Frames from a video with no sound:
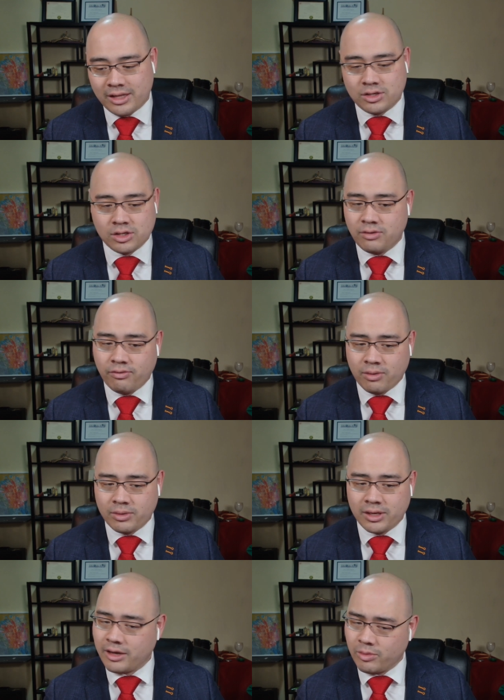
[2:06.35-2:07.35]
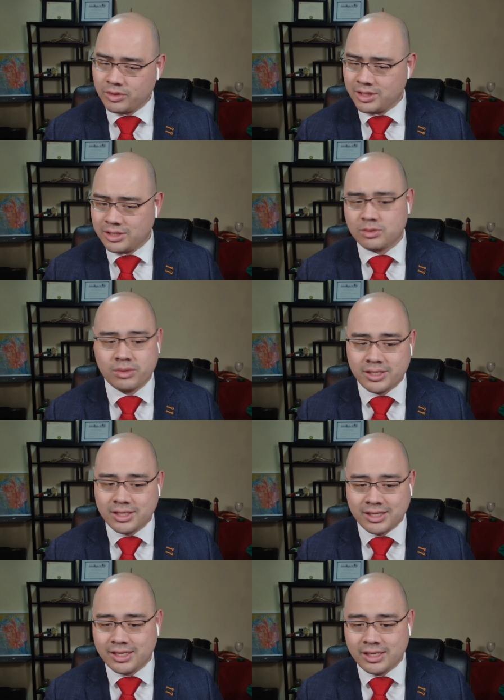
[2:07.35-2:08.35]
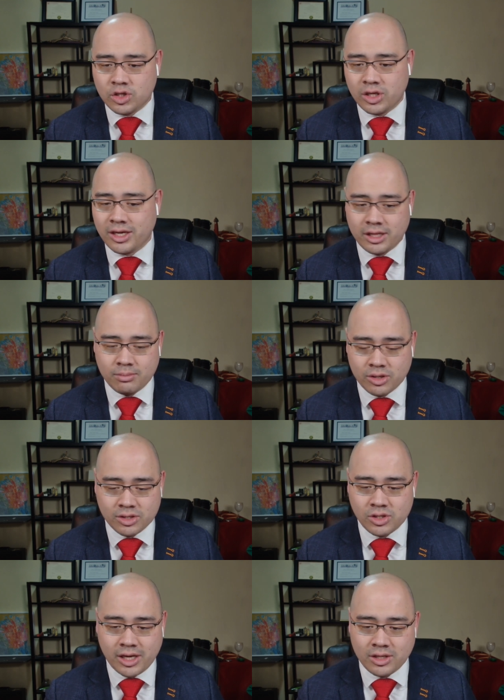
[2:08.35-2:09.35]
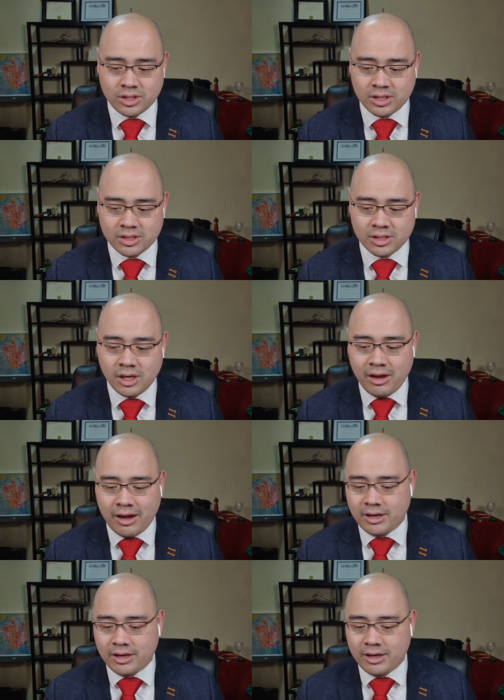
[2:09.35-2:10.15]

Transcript: and starts to formulate, well, does this relate to the I Ching in the Book of Changes?